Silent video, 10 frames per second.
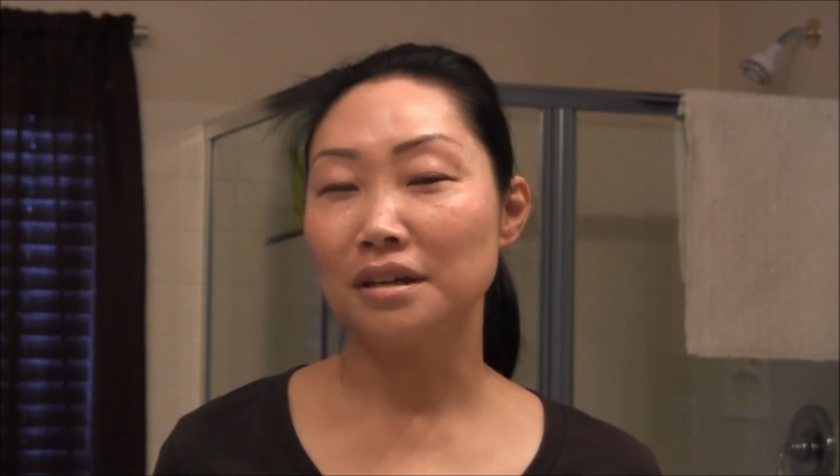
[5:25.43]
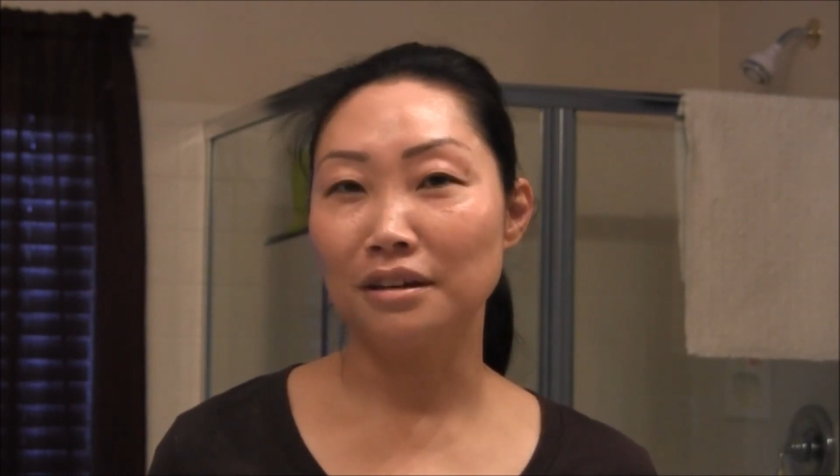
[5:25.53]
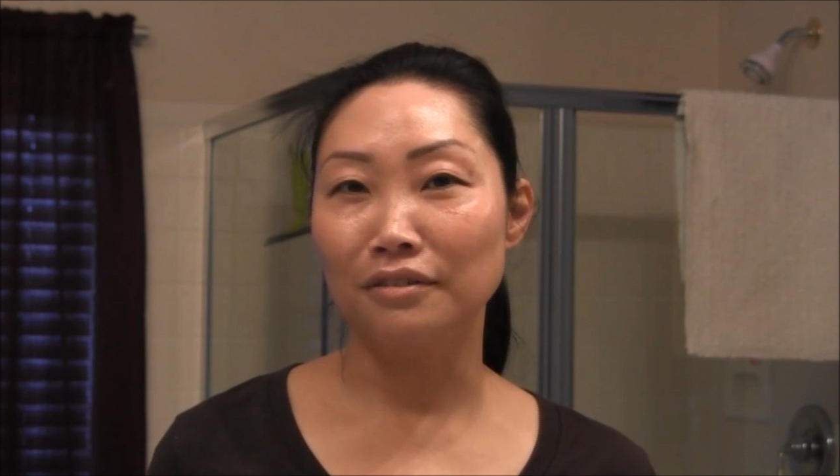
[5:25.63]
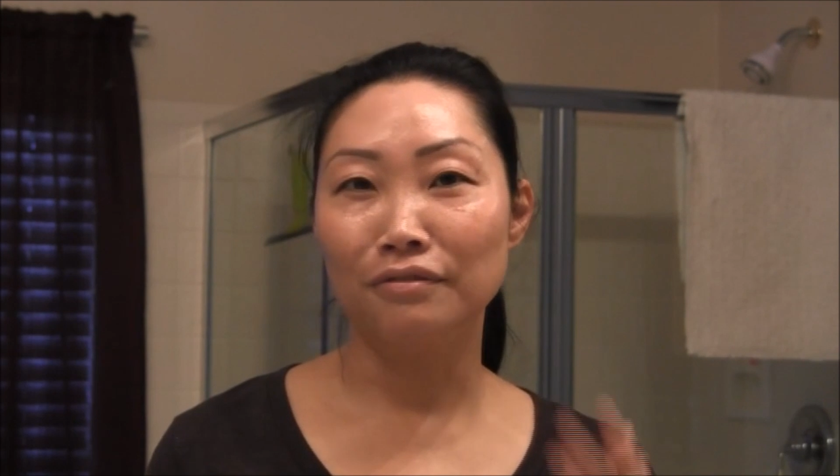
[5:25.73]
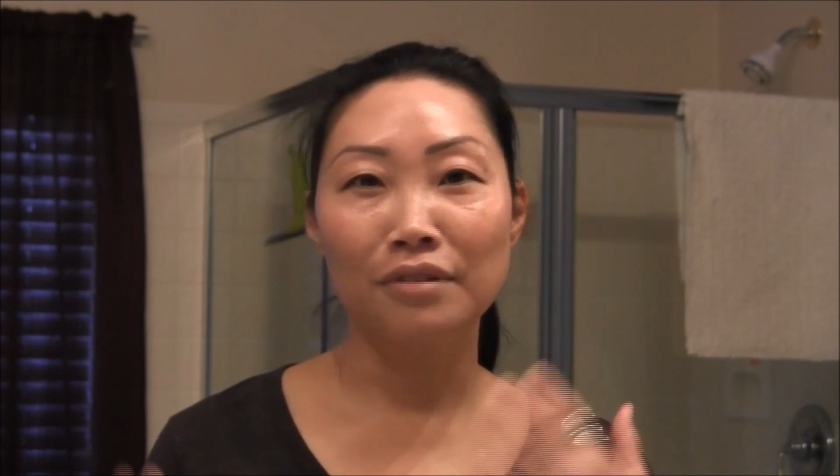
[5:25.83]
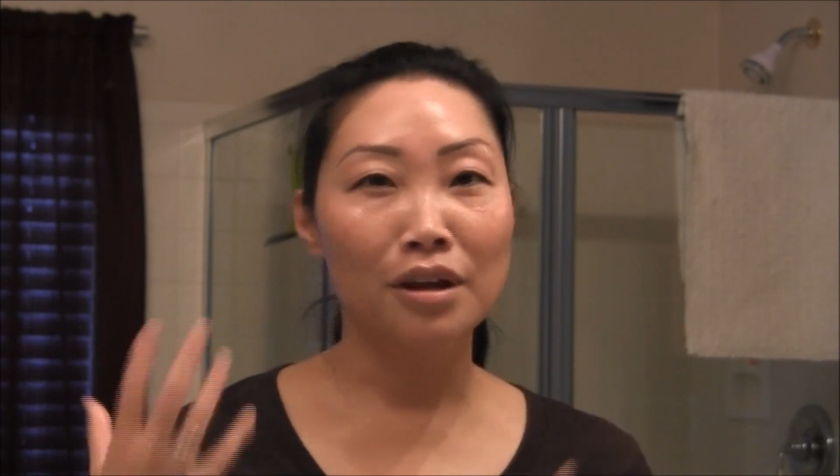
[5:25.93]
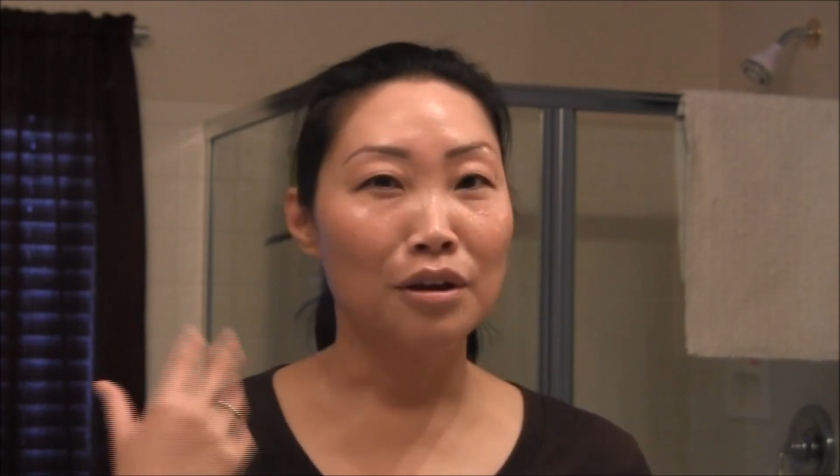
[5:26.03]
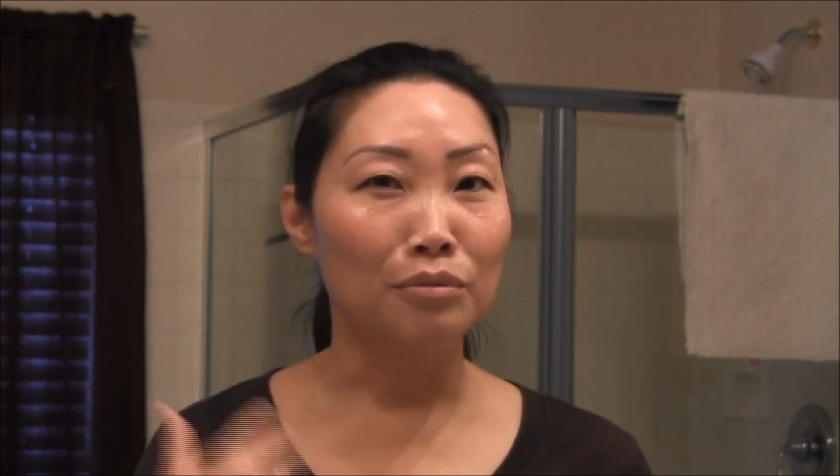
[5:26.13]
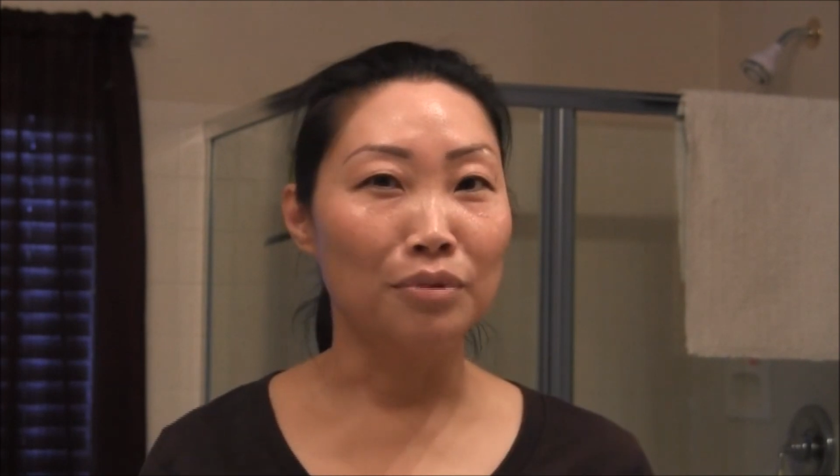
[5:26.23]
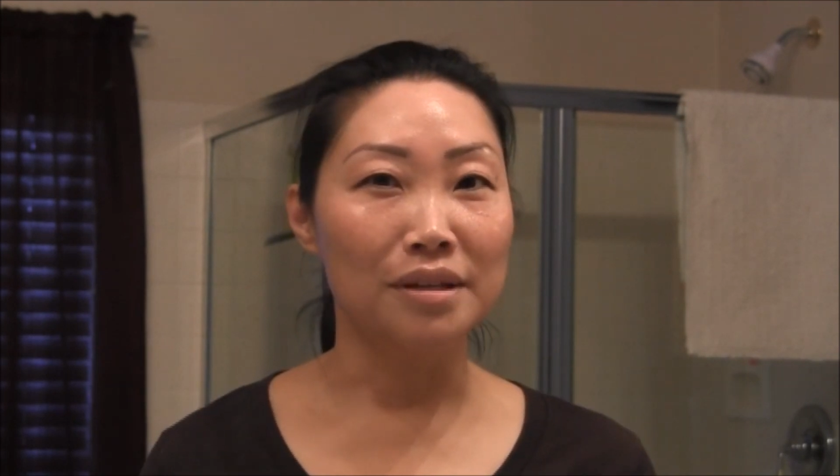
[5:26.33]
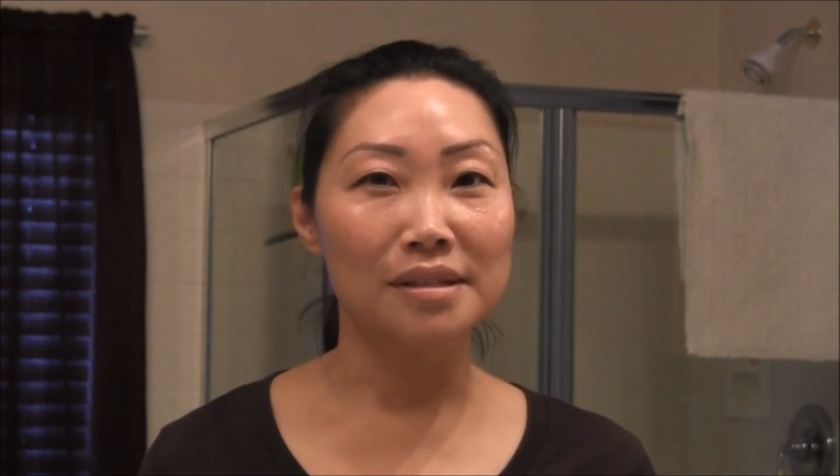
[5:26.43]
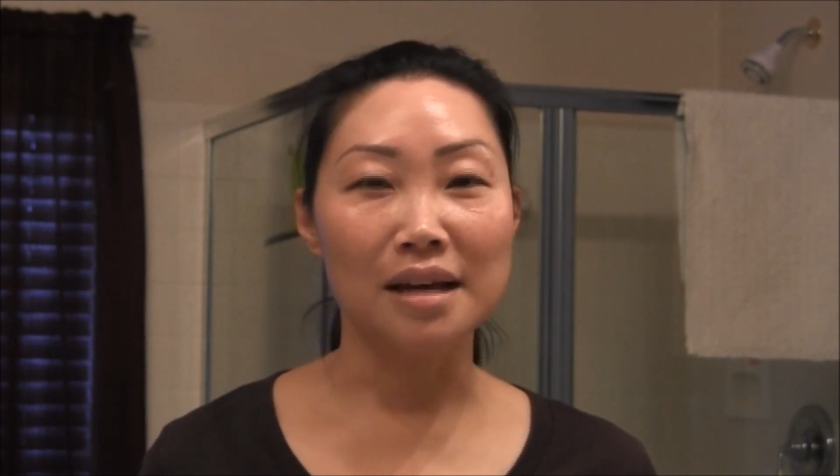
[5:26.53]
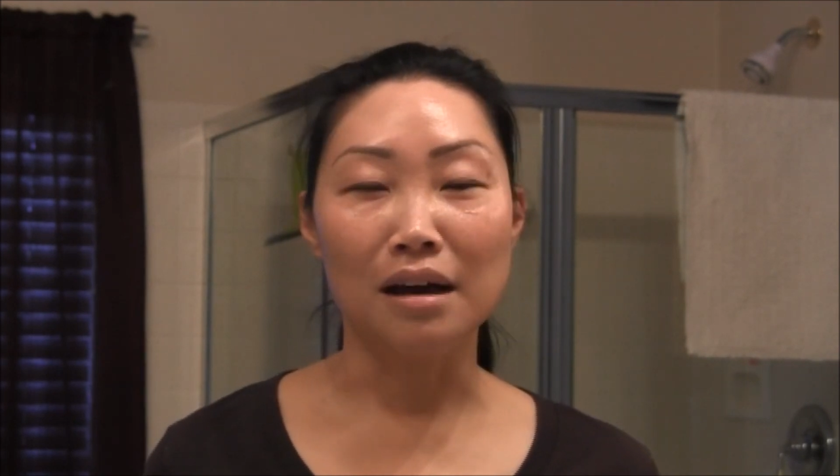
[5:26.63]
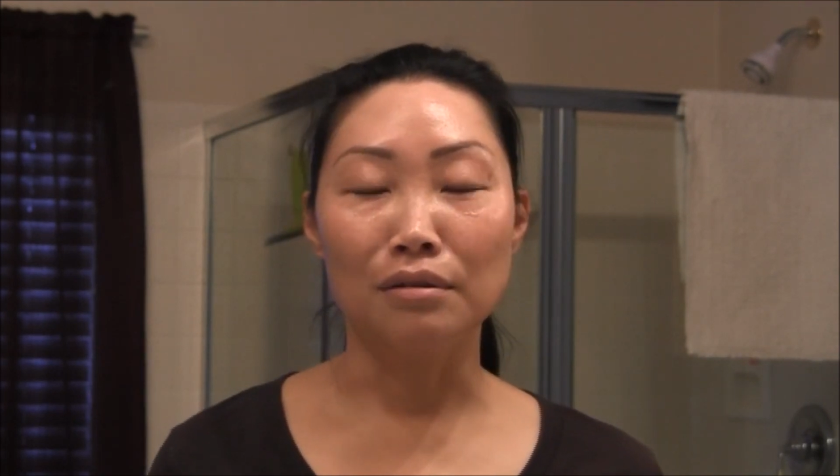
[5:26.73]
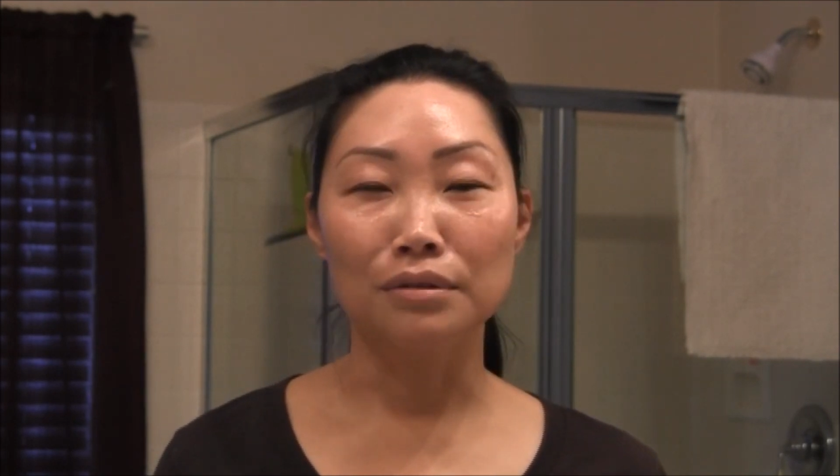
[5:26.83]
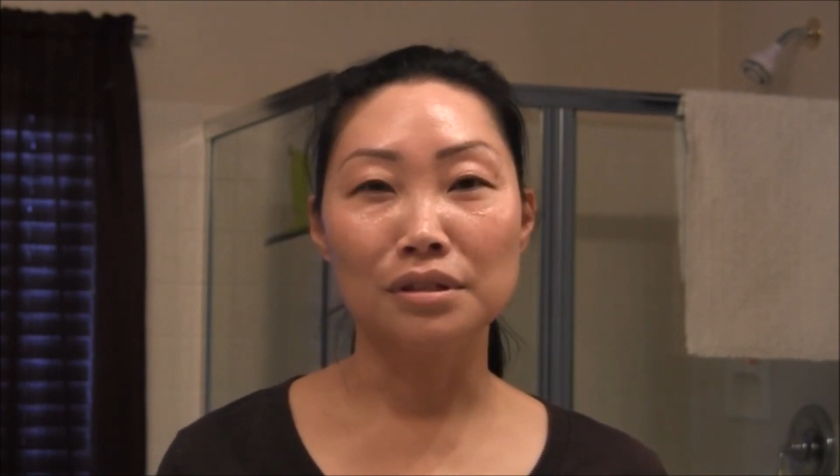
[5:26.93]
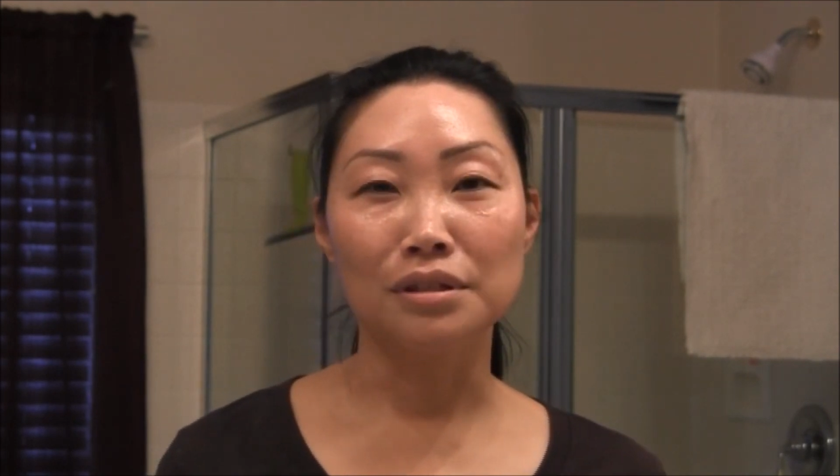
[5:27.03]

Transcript: kind of rinse out.